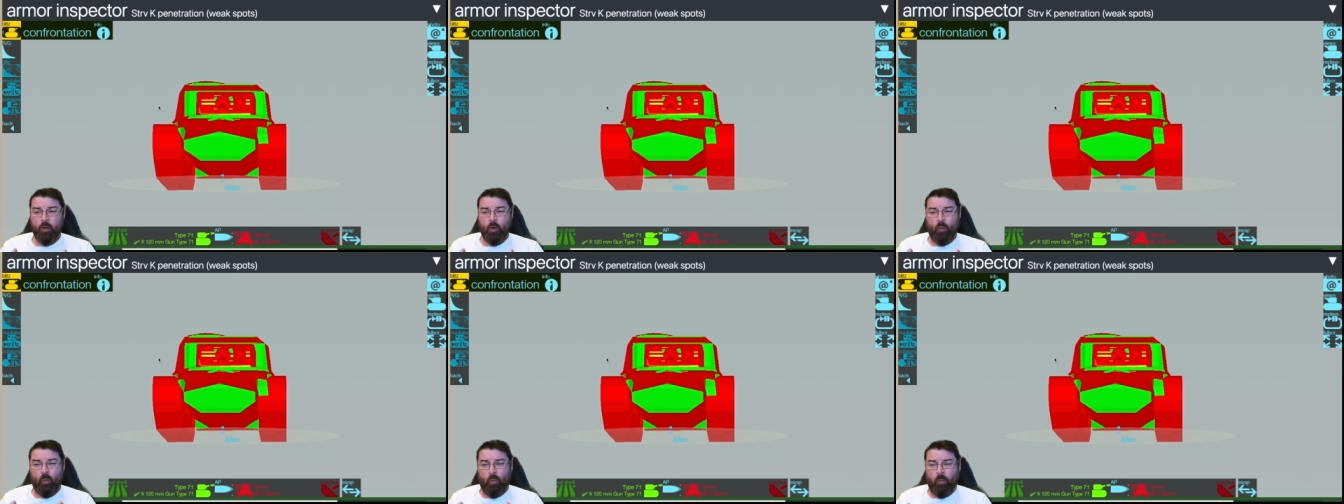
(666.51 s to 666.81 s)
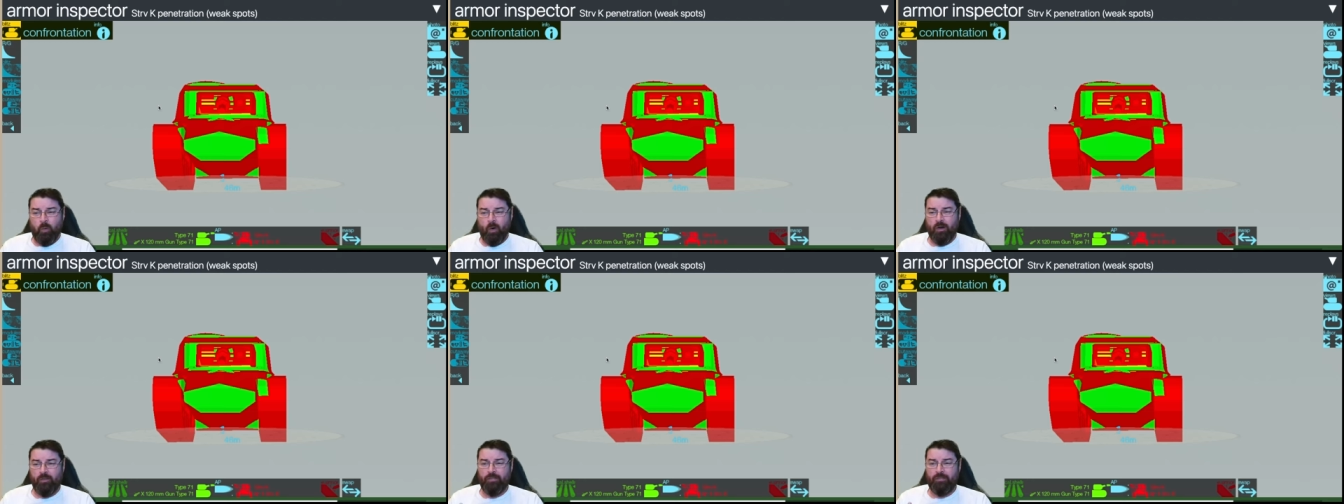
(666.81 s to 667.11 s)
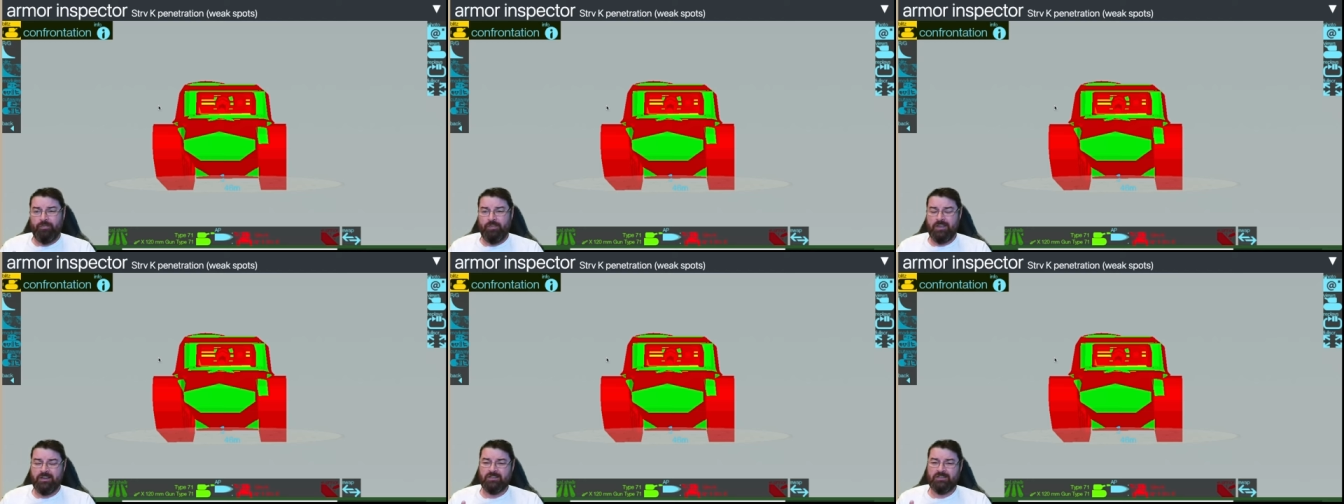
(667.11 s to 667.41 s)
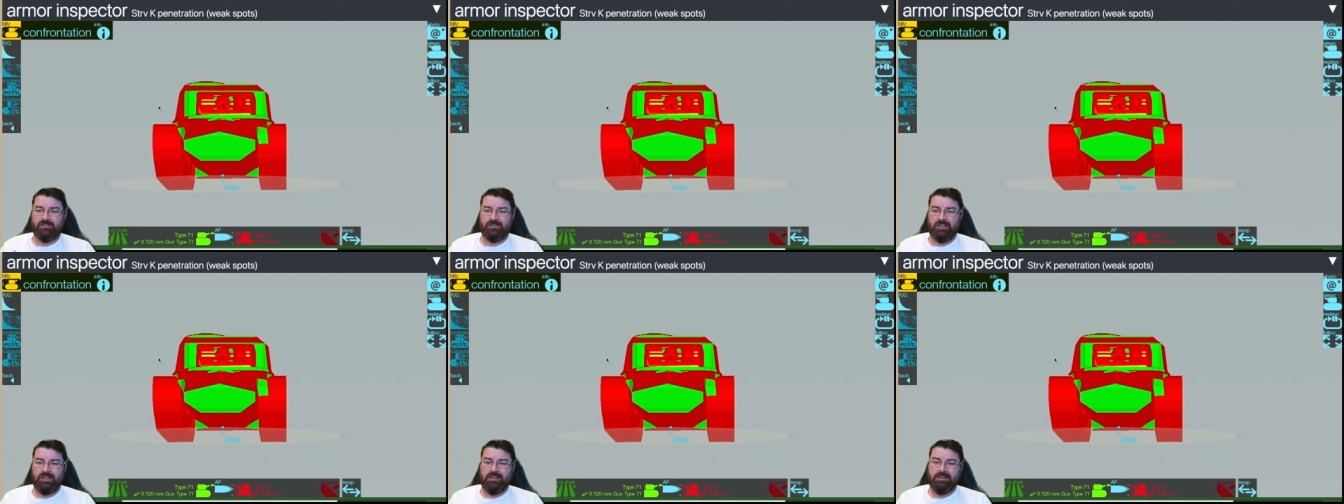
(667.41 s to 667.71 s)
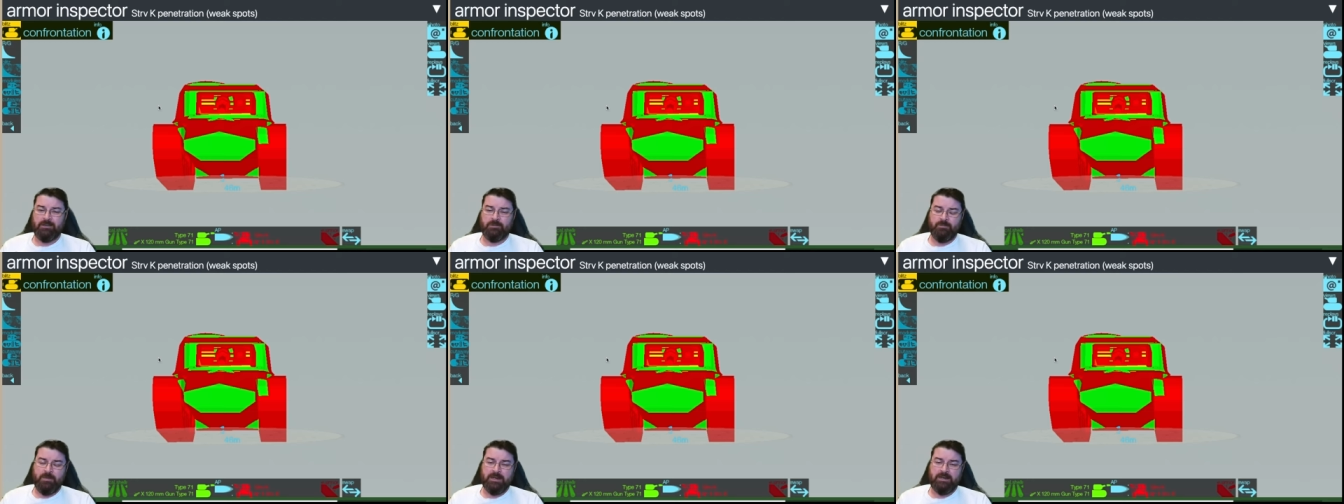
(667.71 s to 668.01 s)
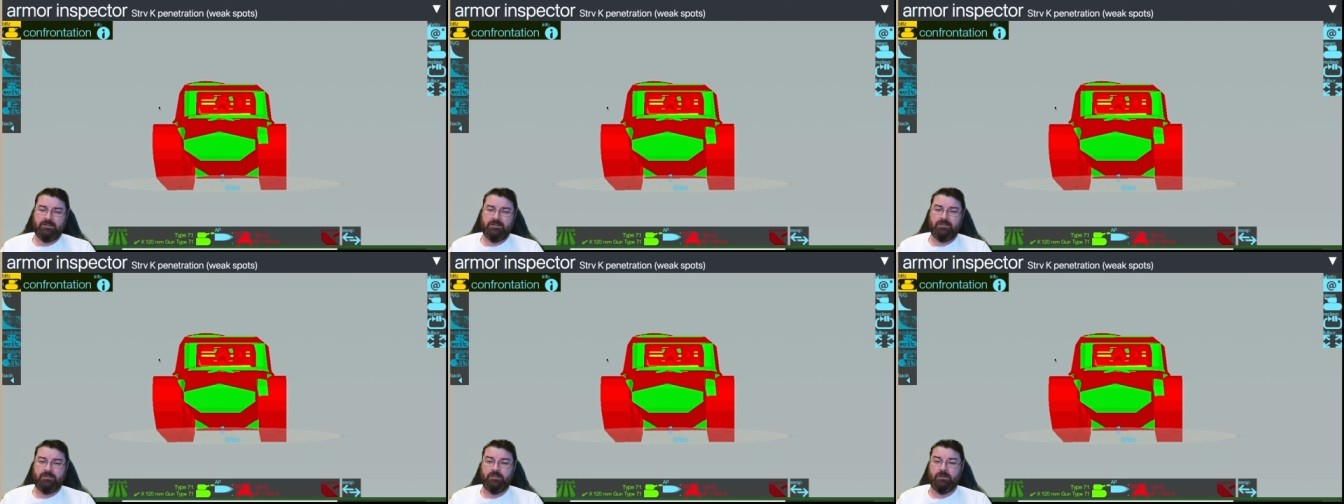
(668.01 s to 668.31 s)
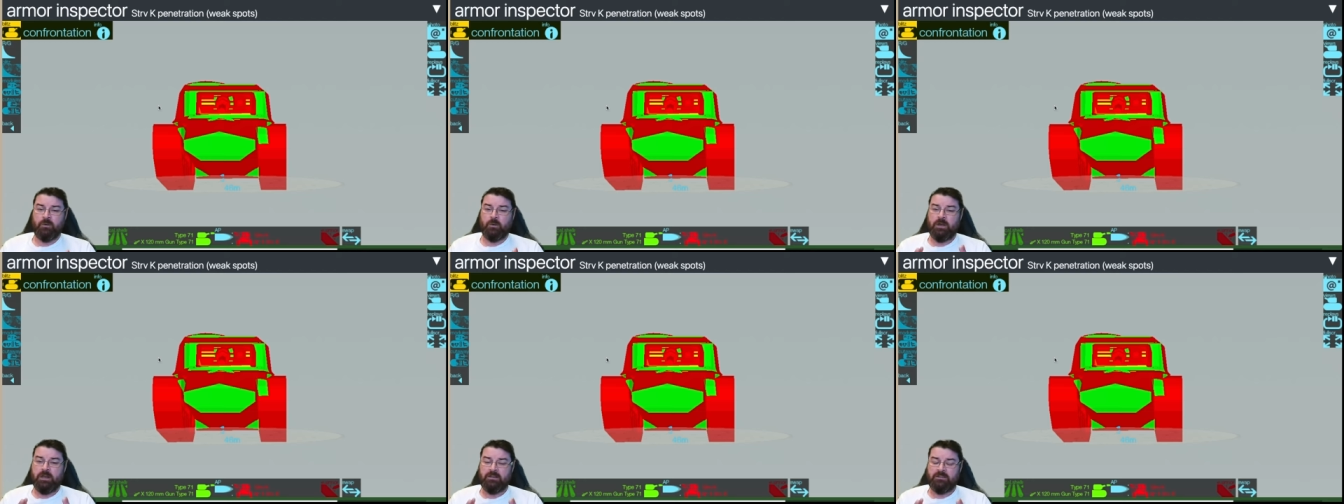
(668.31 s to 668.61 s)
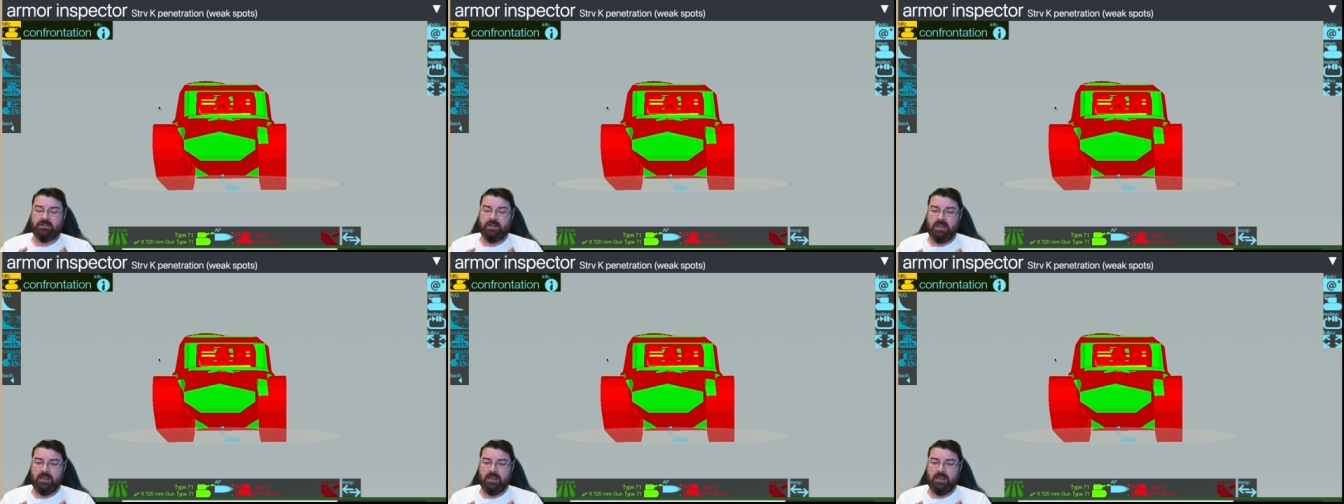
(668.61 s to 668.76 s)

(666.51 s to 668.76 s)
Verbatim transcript: What this thing is meant to do, it's